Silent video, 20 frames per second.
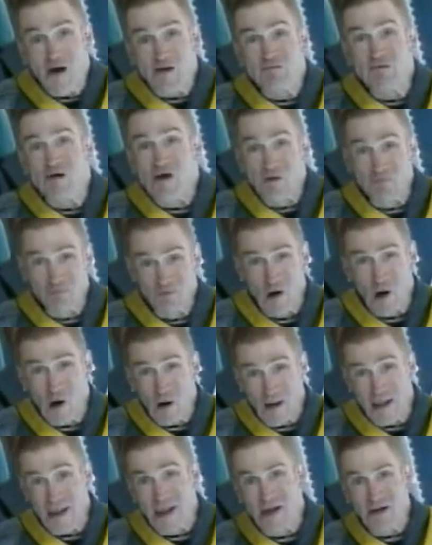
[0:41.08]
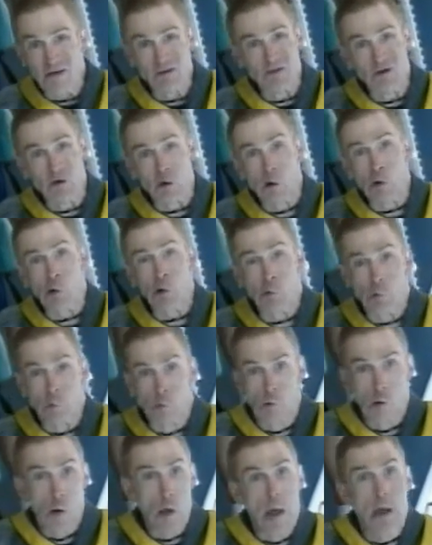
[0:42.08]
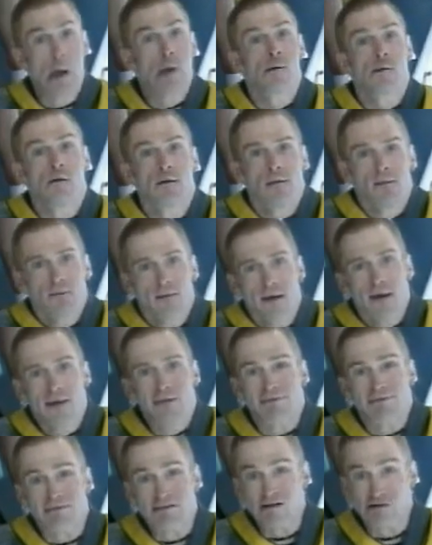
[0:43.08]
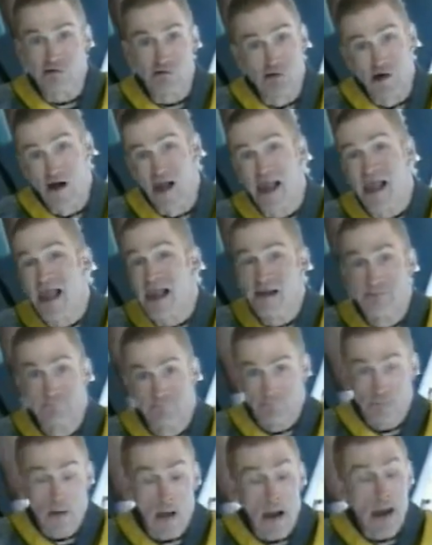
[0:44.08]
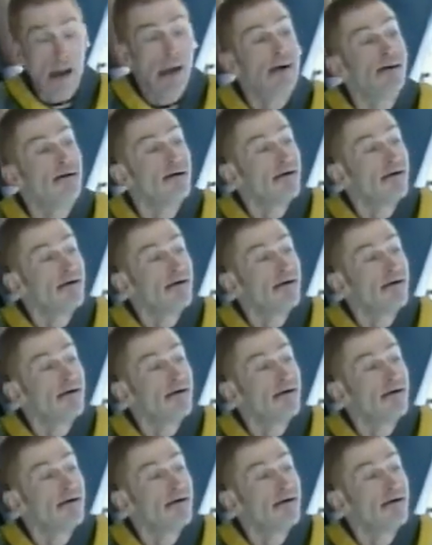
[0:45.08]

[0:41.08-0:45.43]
maybe I'm not here at all. It's a dream.